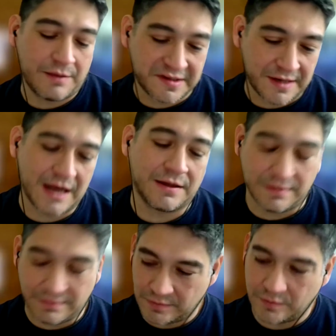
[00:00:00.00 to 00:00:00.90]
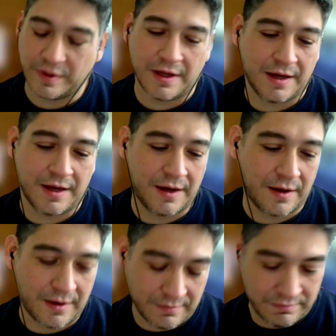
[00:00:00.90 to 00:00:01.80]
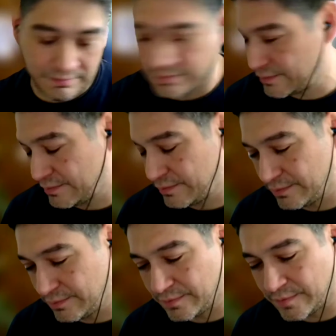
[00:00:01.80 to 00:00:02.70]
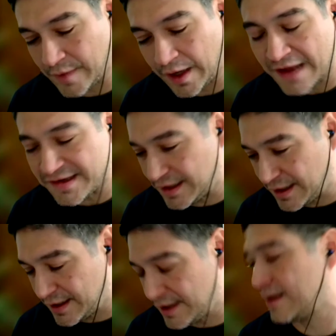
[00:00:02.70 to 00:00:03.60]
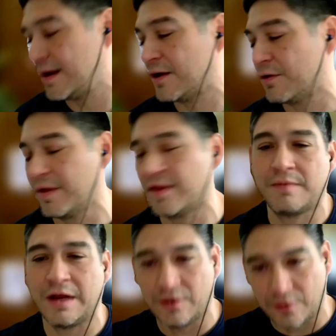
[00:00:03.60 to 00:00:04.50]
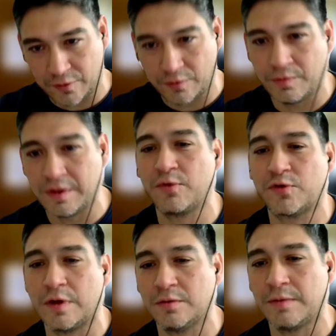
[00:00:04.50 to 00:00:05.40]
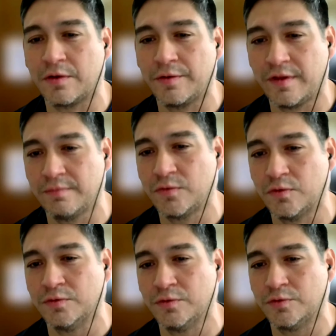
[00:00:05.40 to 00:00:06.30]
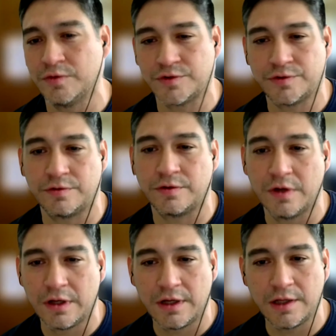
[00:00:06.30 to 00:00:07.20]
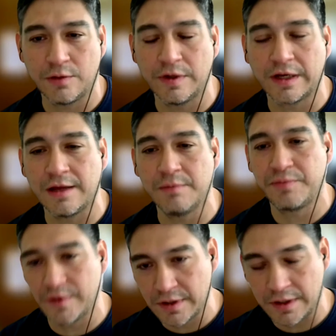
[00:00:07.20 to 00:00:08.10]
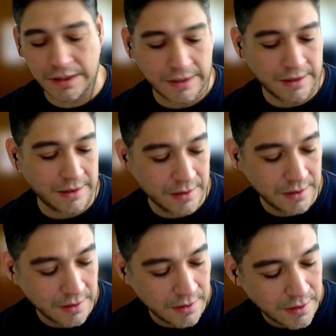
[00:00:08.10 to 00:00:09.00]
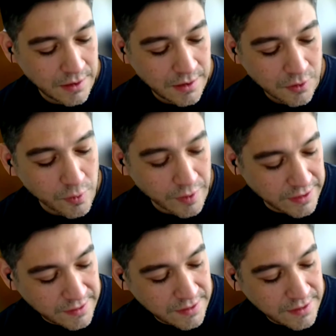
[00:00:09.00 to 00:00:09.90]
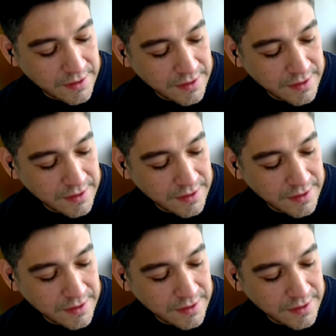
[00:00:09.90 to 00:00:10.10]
can be signed with a classic algorithm and also with a post-quantum algorithm to ensure it will keep current.